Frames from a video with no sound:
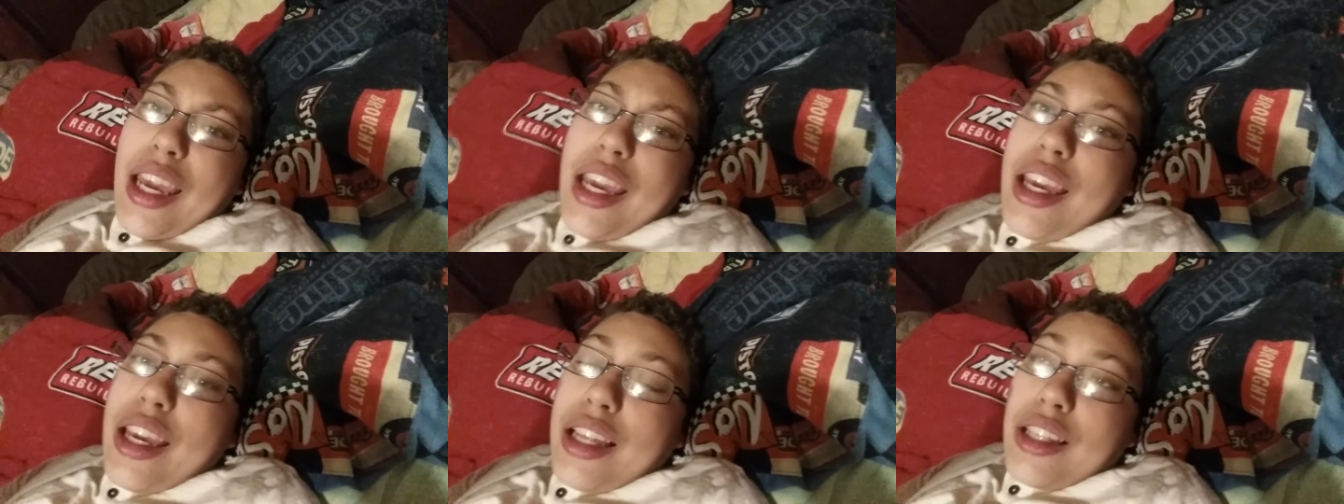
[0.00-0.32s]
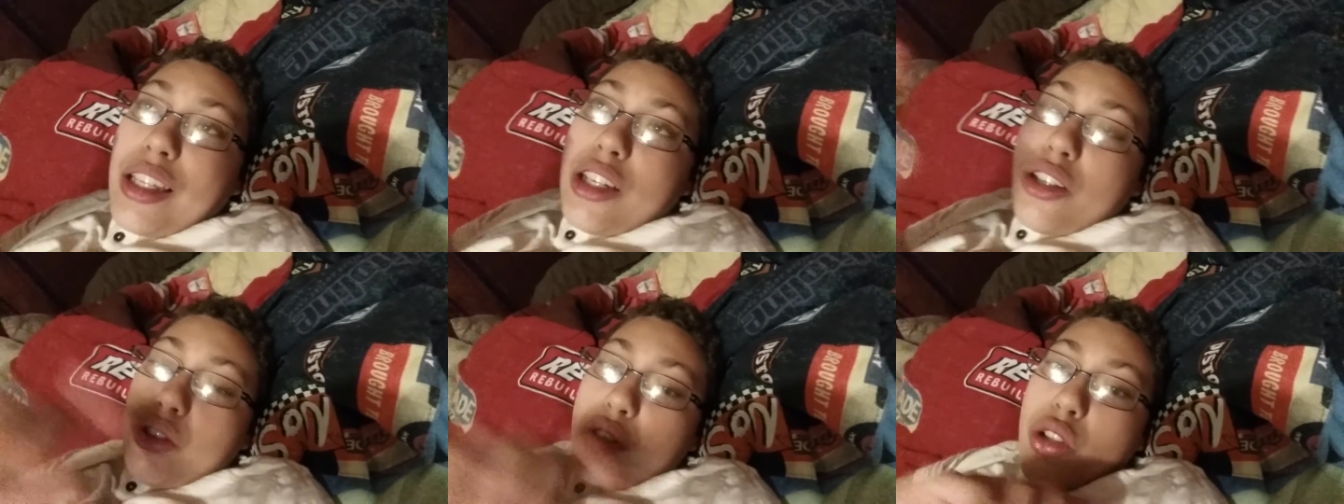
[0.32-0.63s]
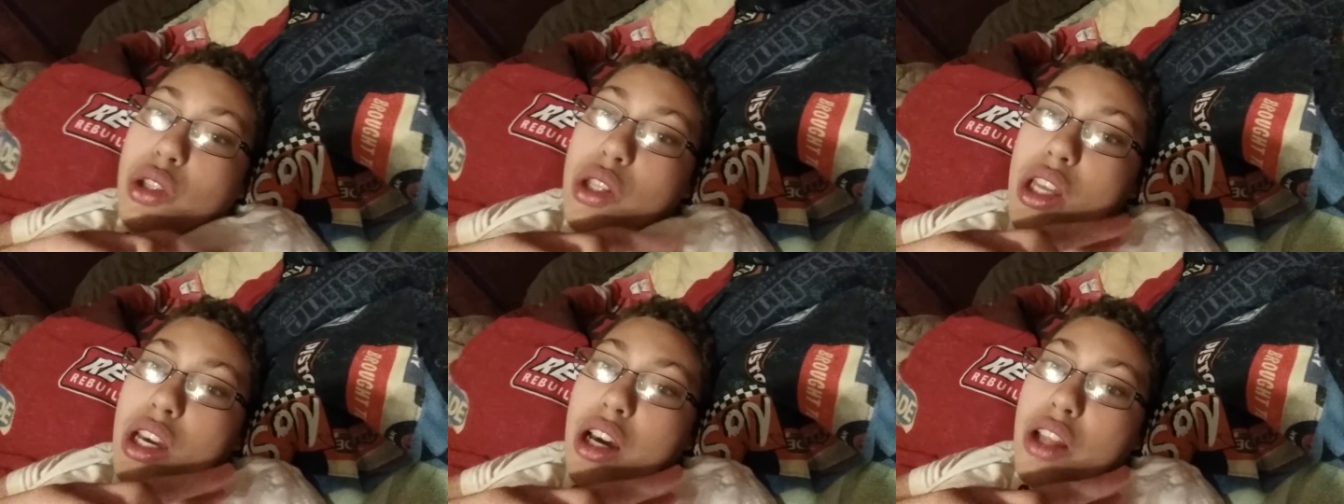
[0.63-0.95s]
eight, and I'll
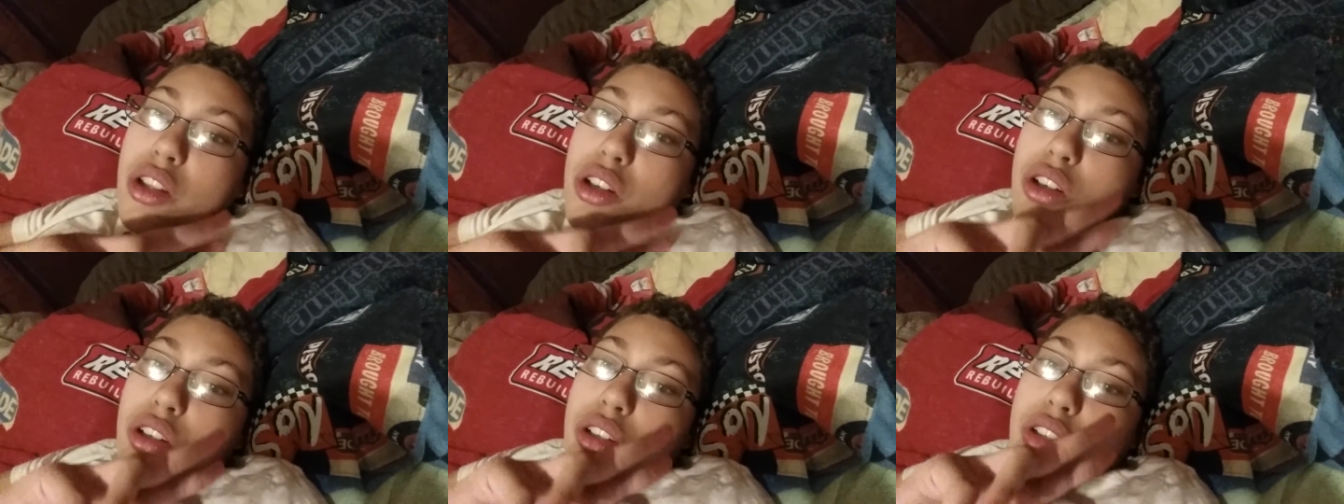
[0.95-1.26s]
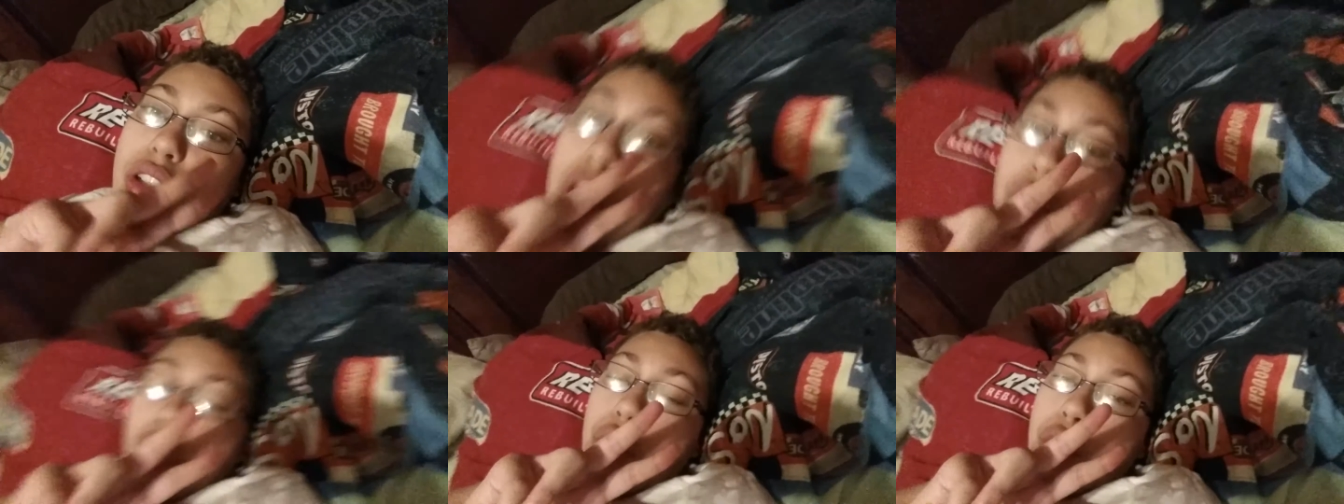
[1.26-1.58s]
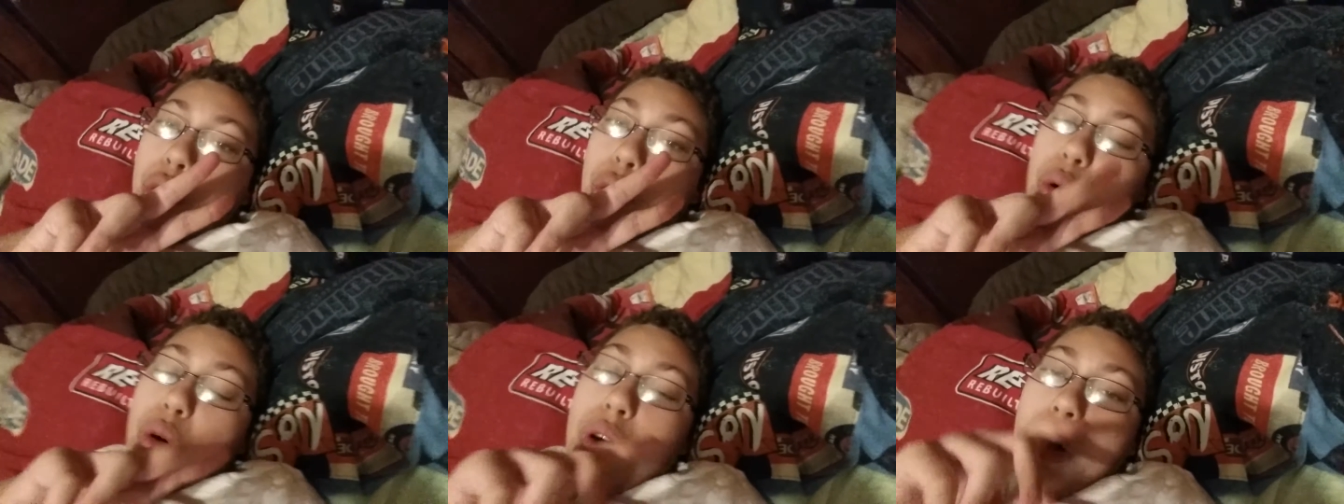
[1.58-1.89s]
do the other
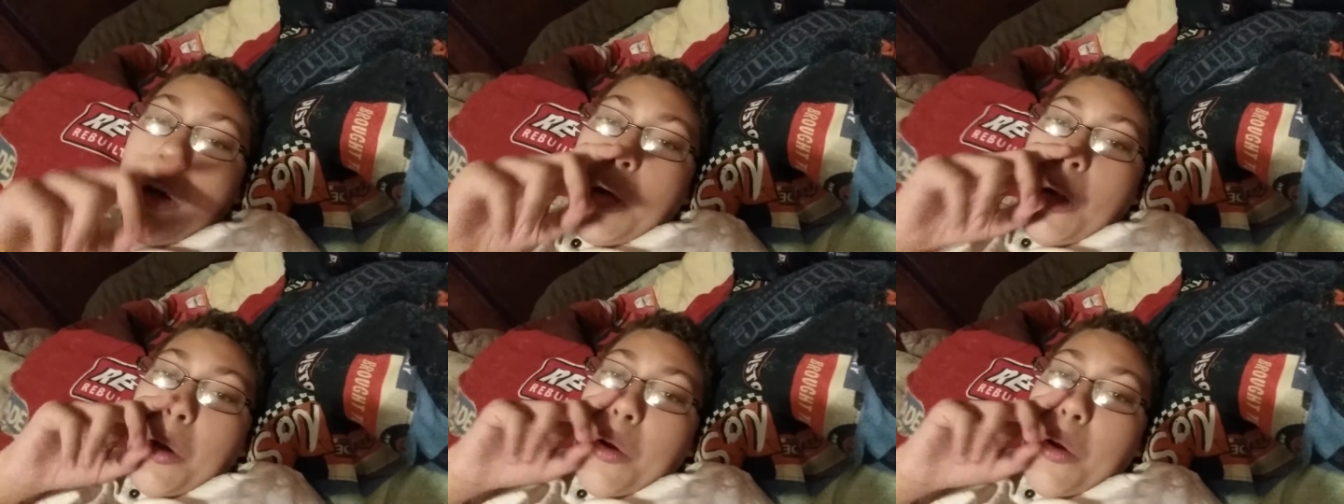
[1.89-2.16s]
two